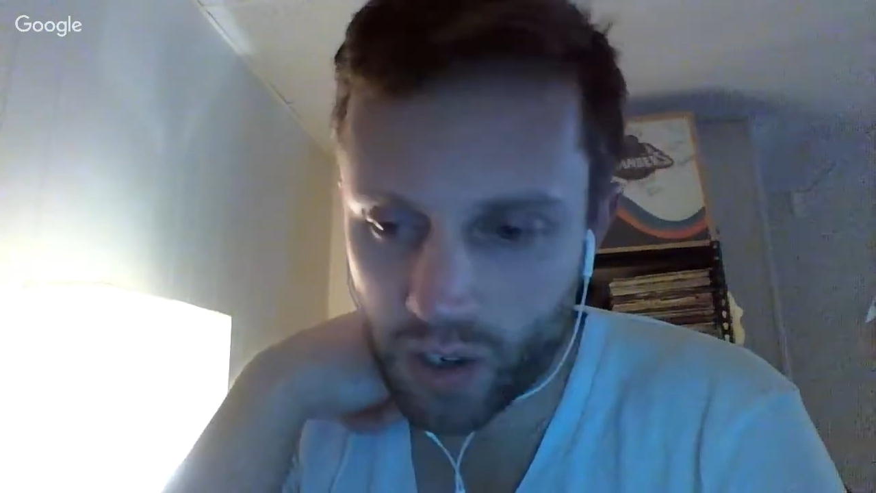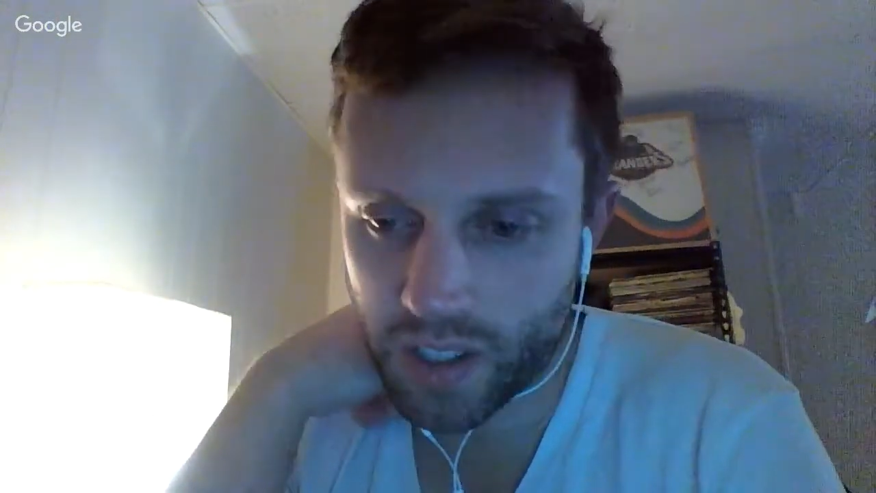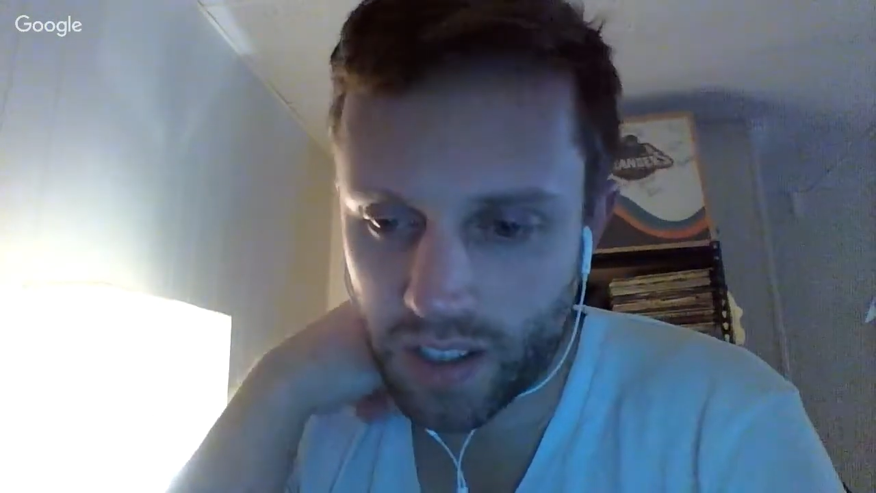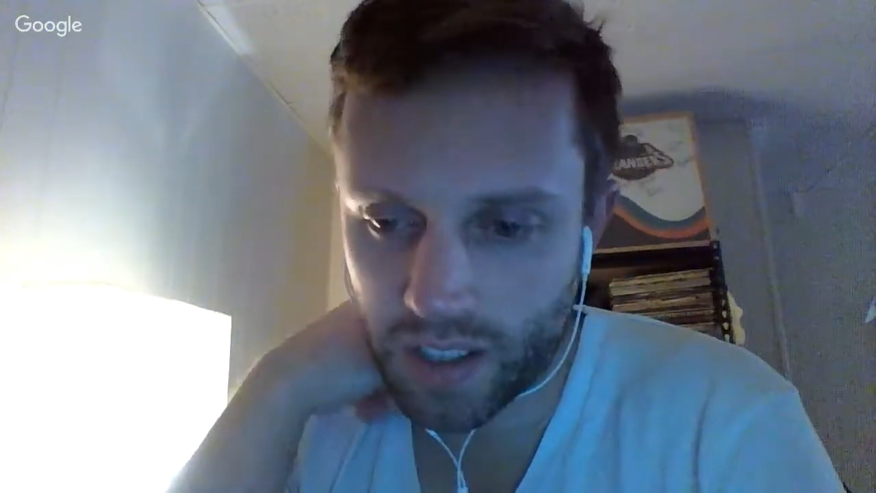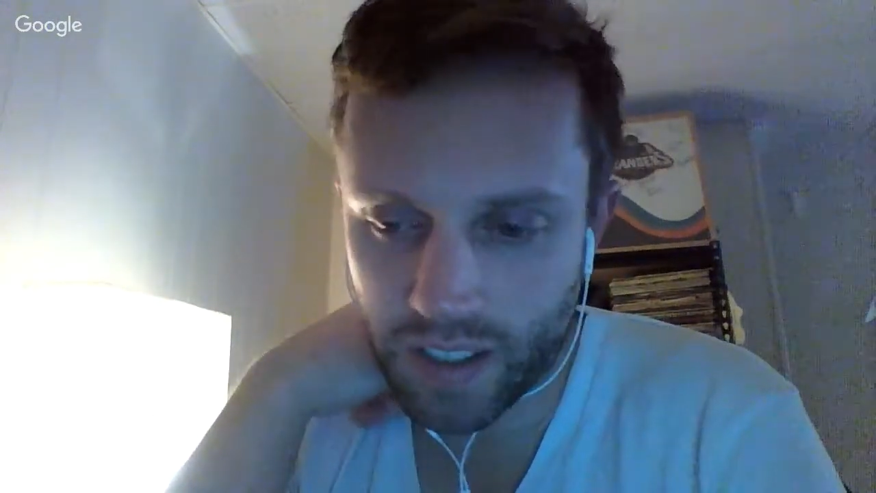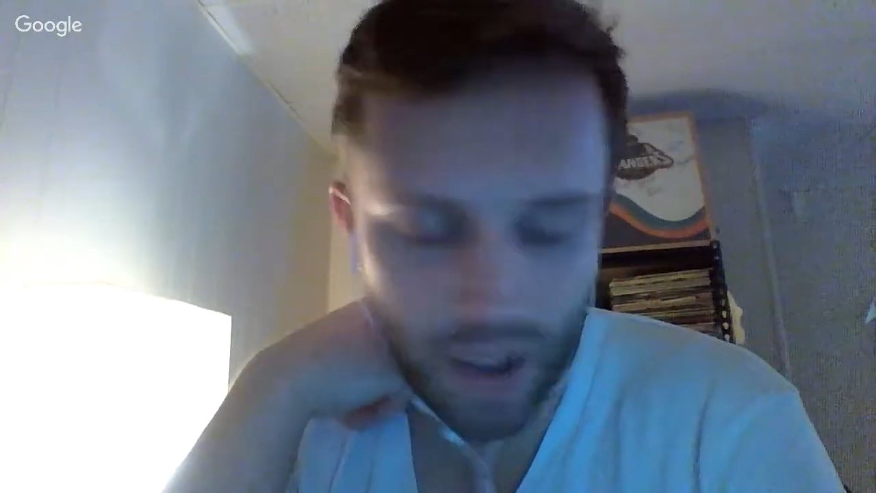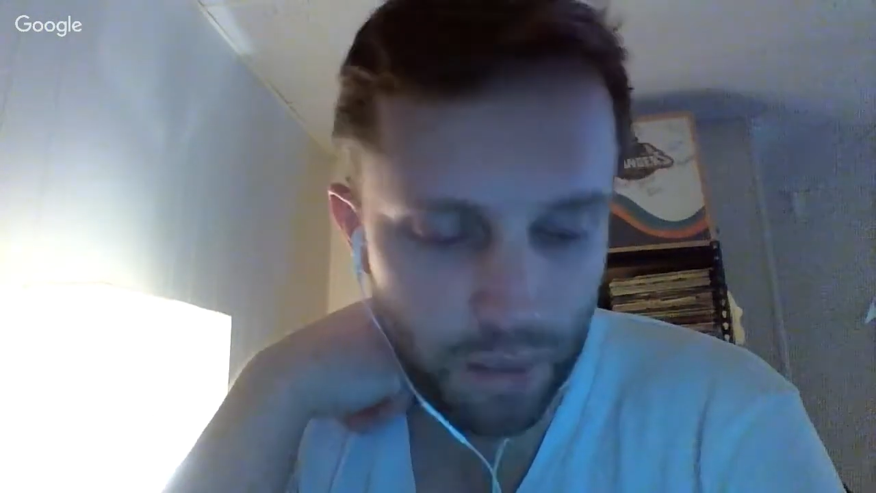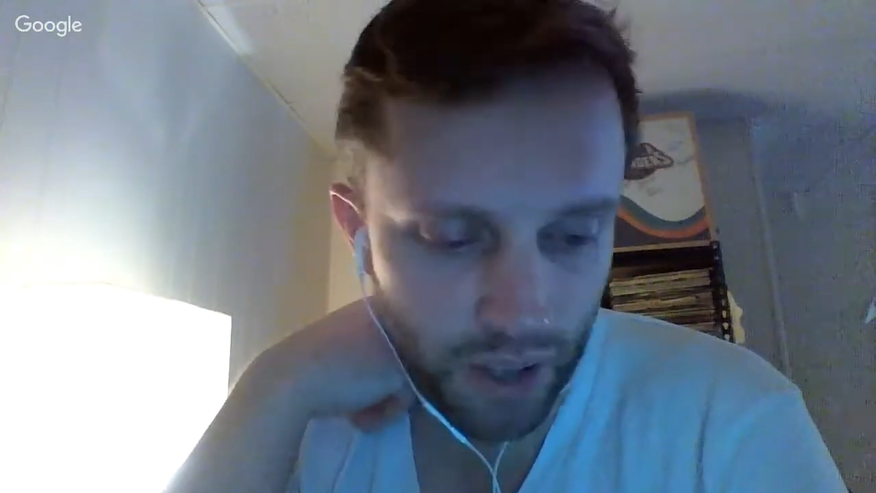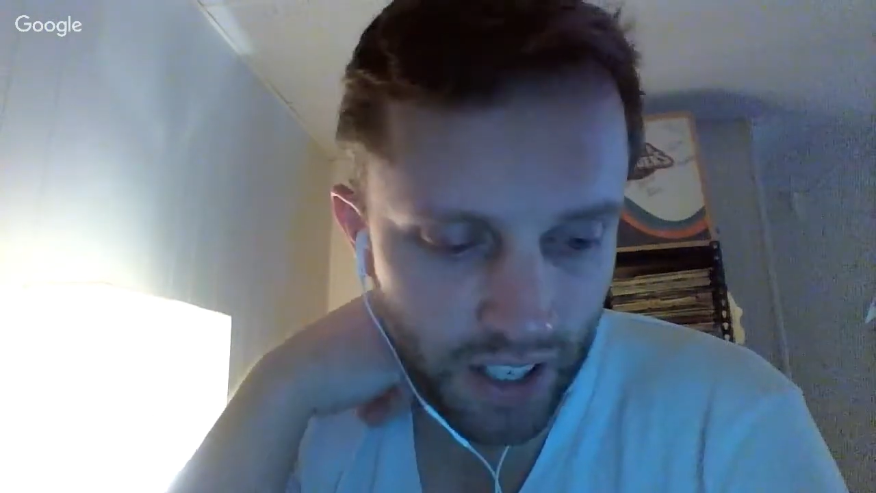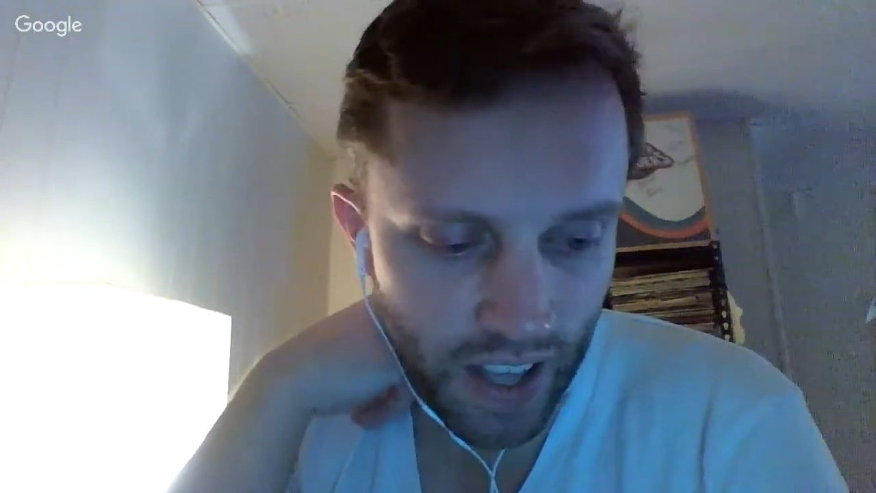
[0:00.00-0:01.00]
to set the
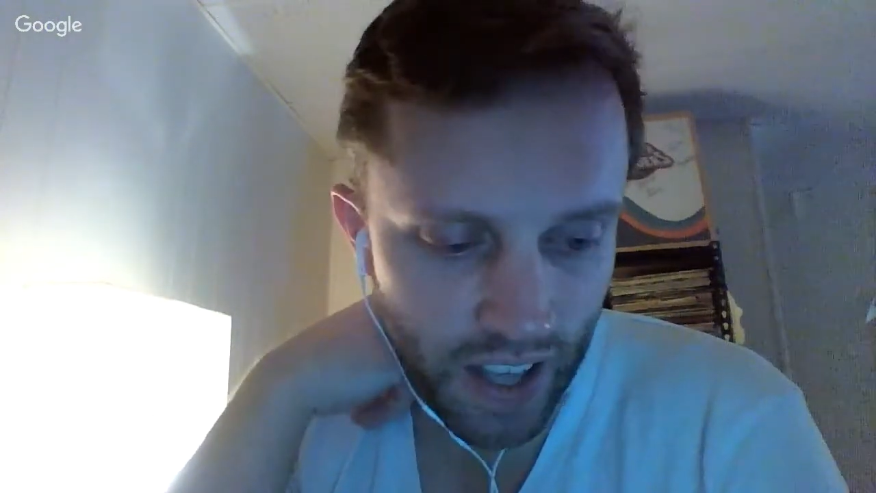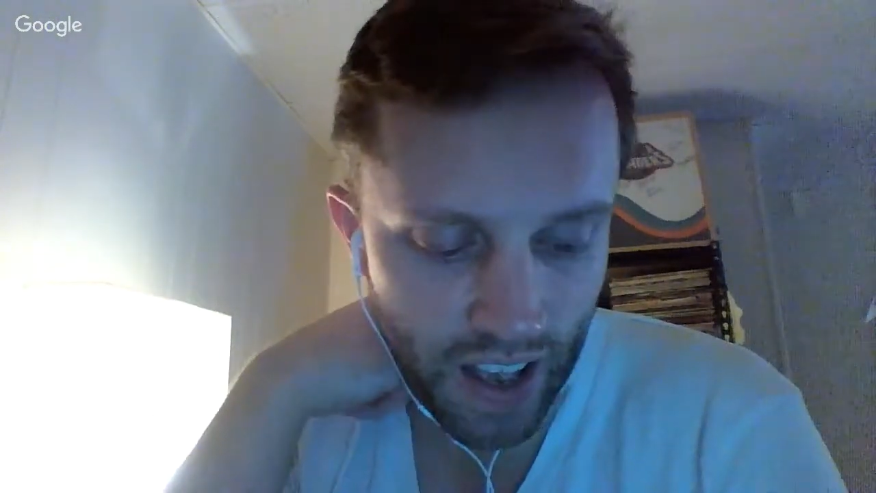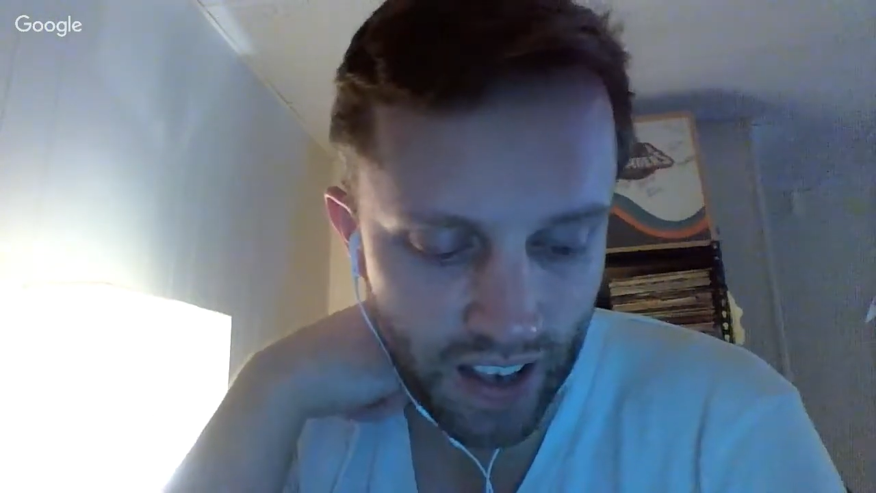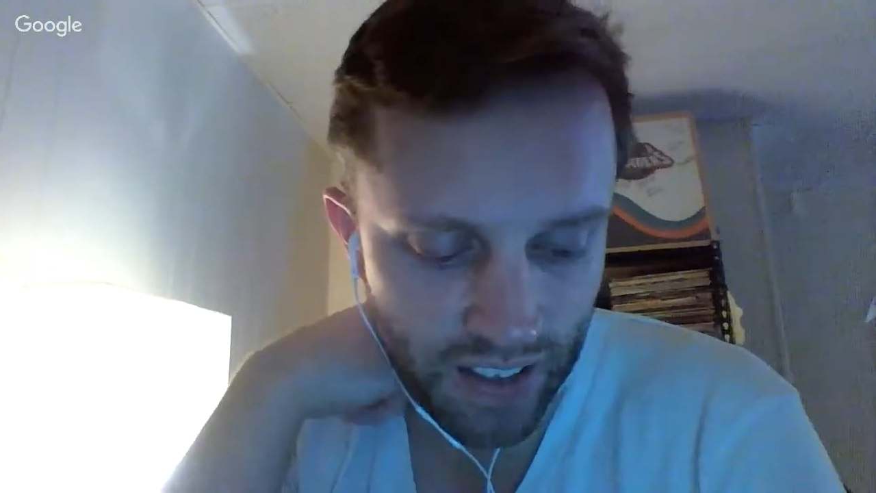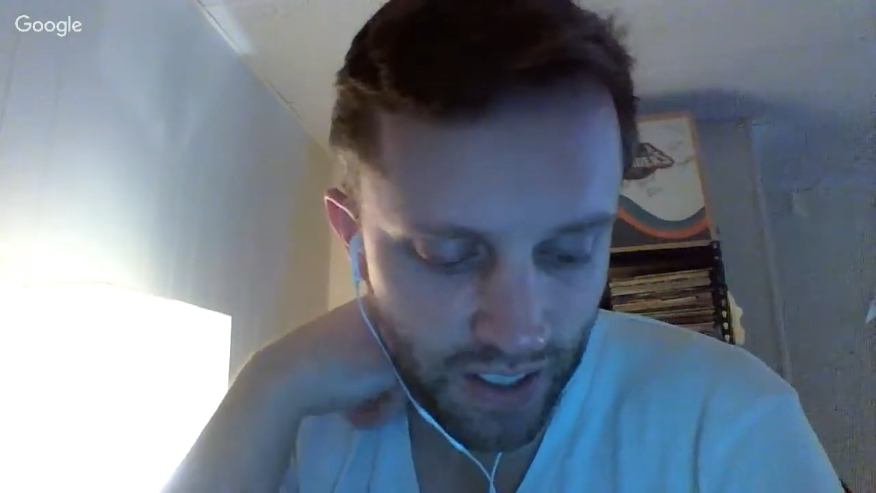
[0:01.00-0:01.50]
table like he has.